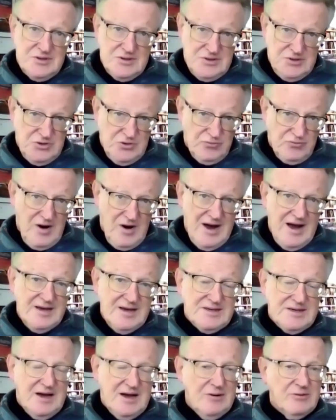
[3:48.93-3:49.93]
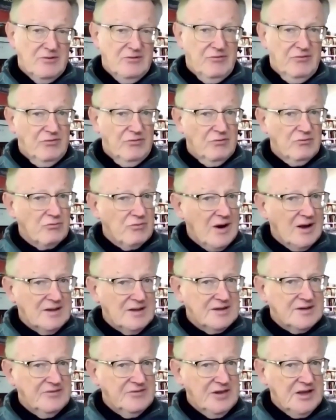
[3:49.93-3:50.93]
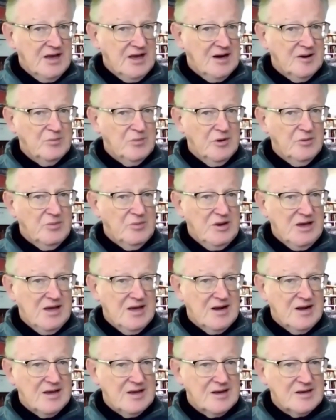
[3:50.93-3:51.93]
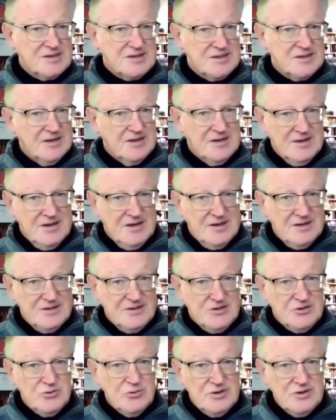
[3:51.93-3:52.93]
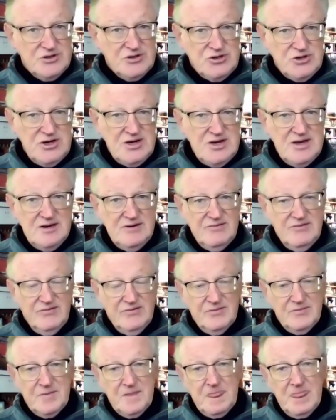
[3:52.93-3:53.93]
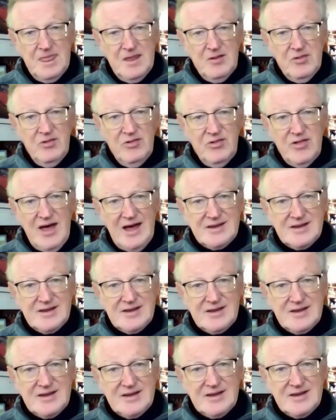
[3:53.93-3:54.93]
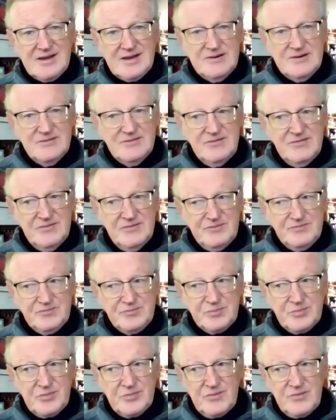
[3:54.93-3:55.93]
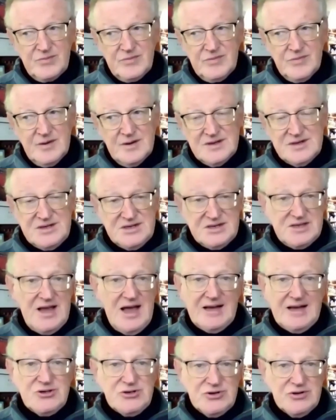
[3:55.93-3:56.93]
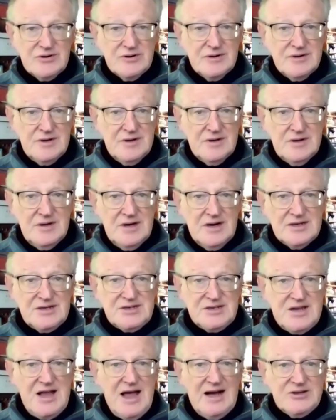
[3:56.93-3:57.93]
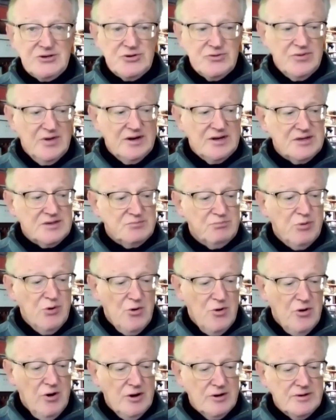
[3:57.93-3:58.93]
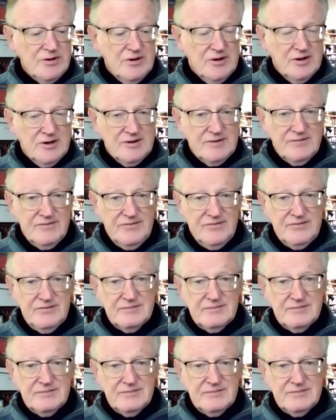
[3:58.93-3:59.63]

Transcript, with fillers: to rise out of relatively humble beginnings to achieve that kind of stature, a stature that is born of